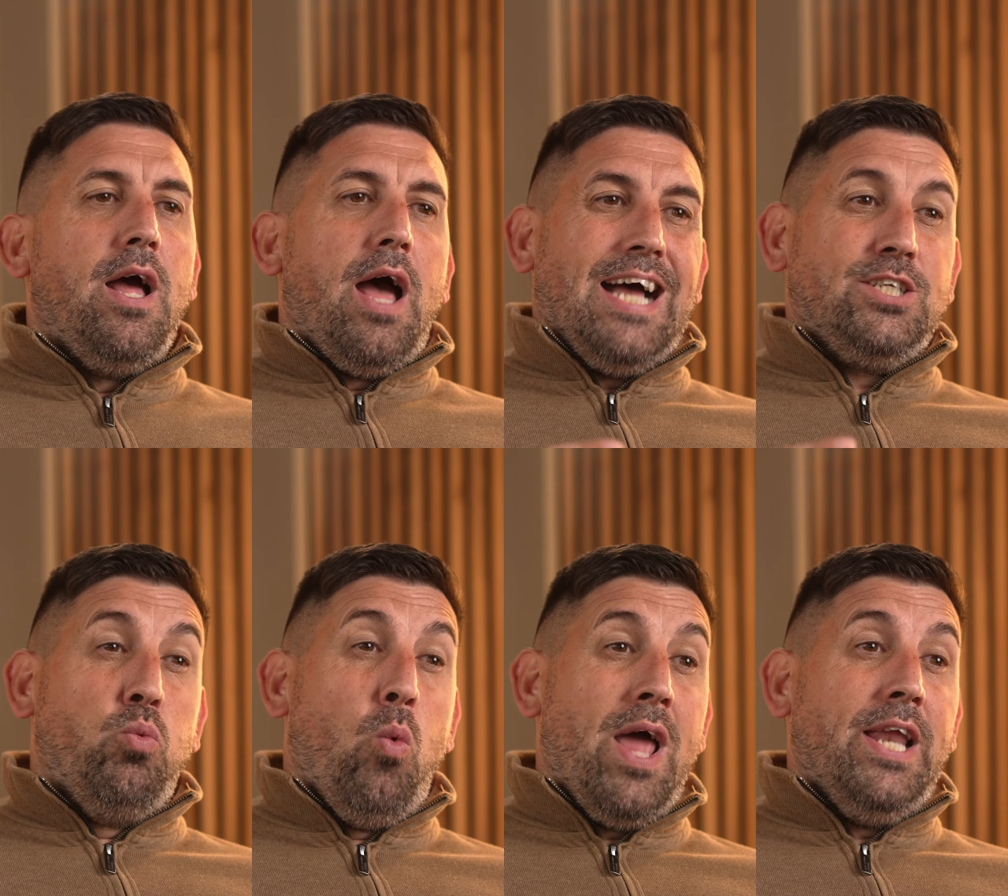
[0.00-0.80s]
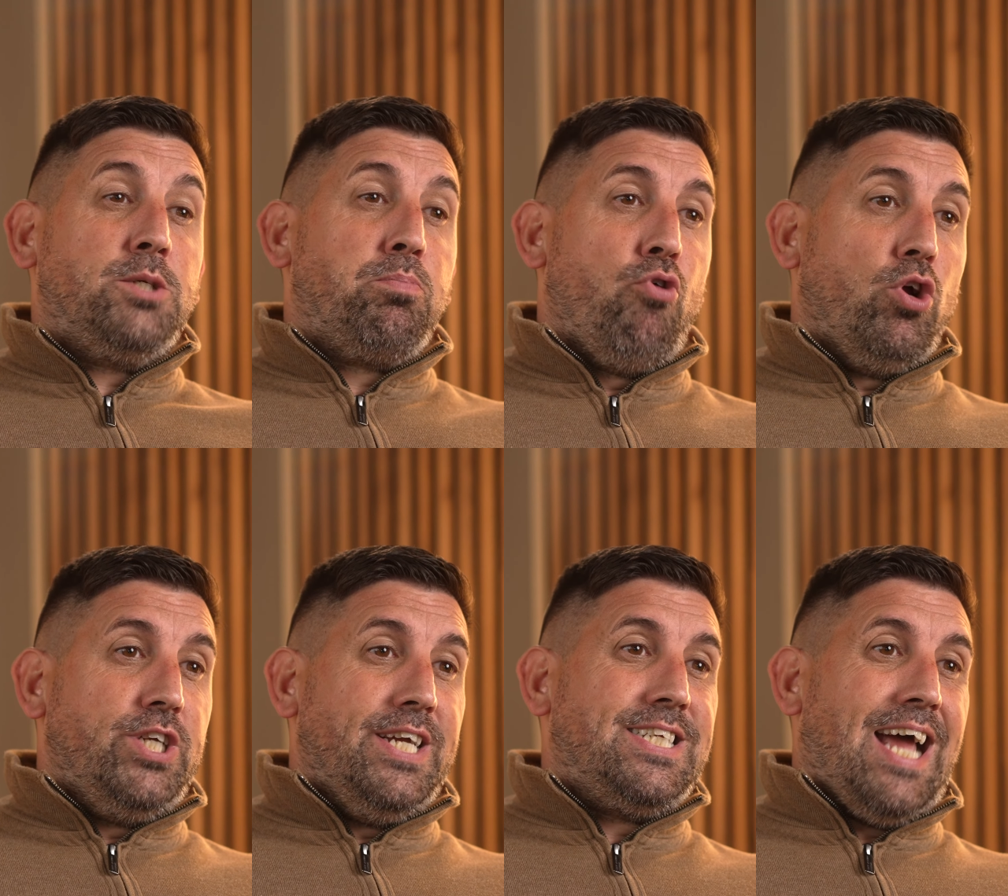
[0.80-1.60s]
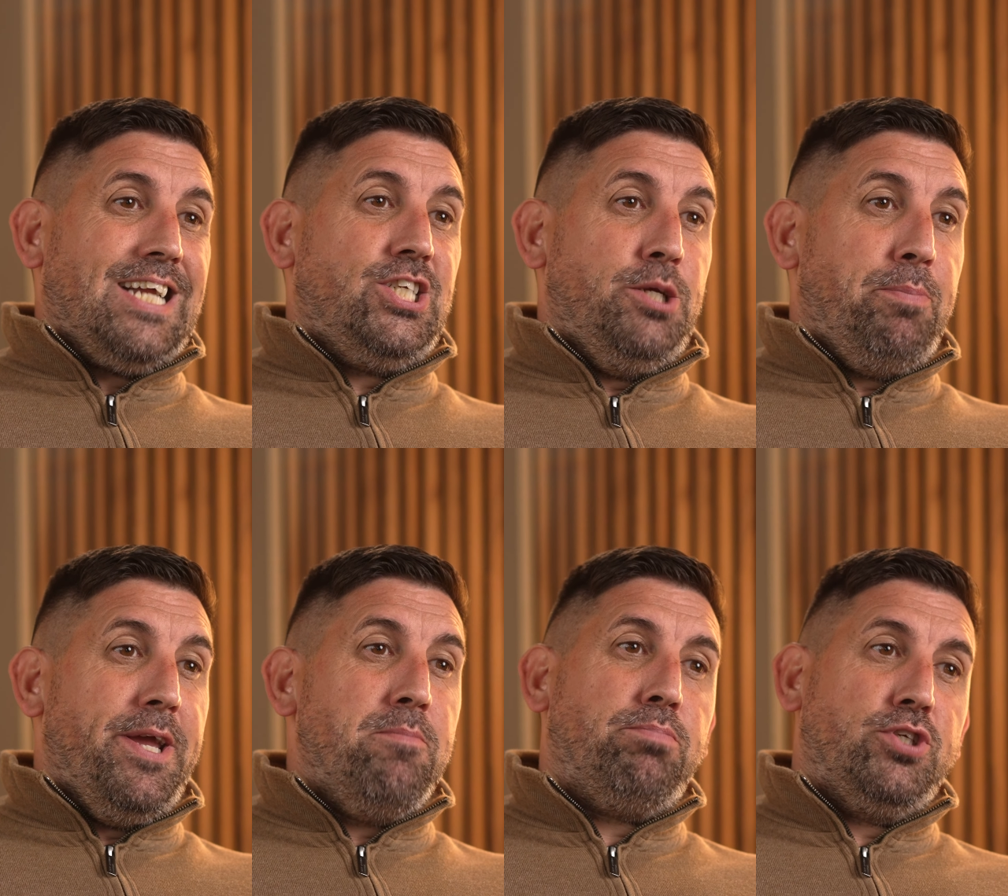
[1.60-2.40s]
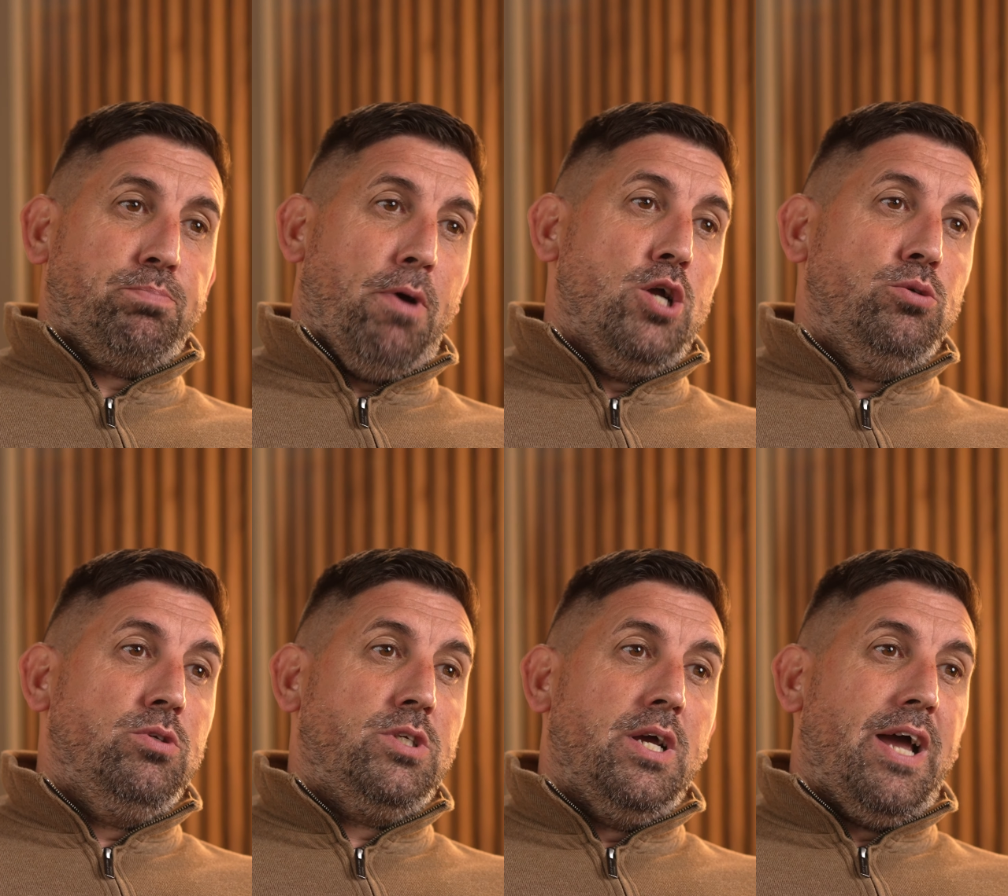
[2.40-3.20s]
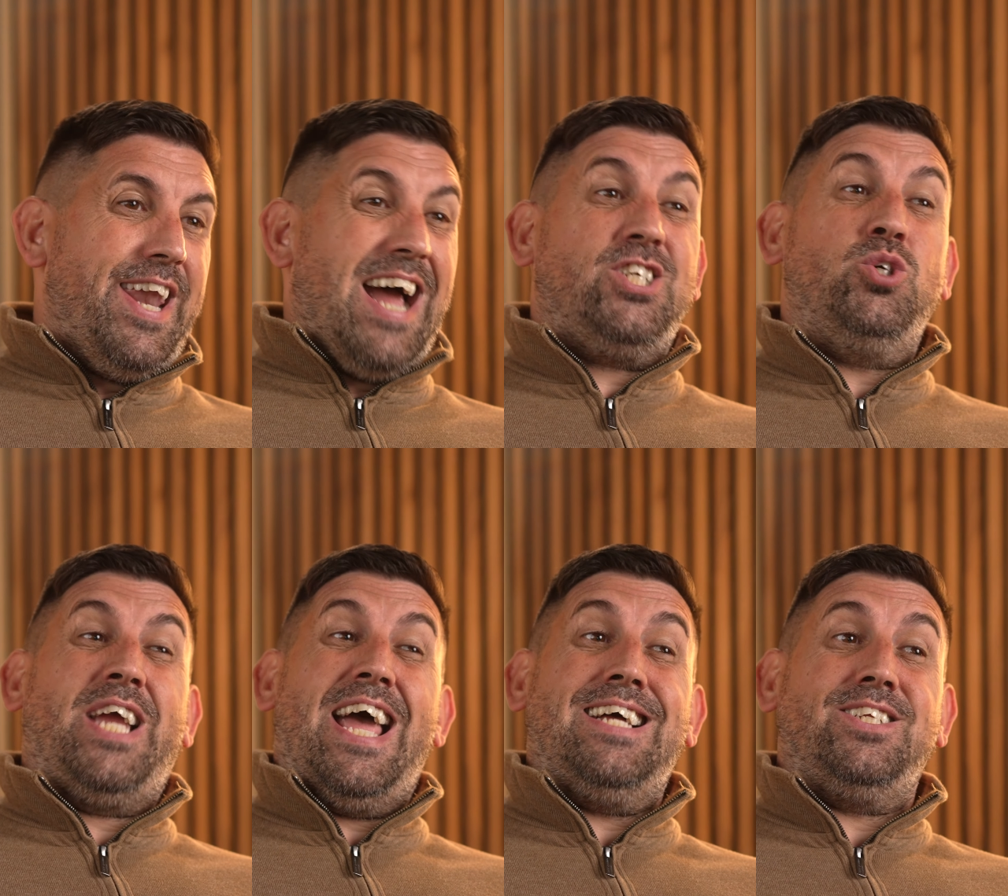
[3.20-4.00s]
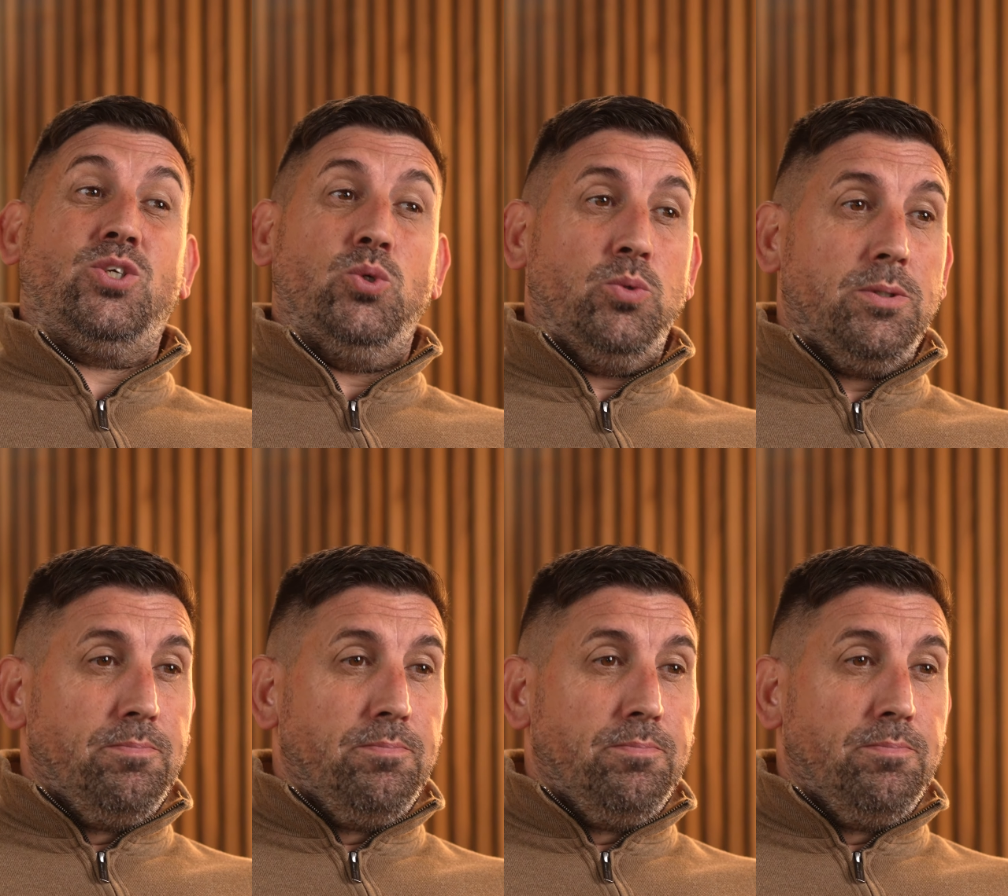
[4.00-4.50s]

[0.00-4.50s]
as well as projects actually being postponed and actually cancelled.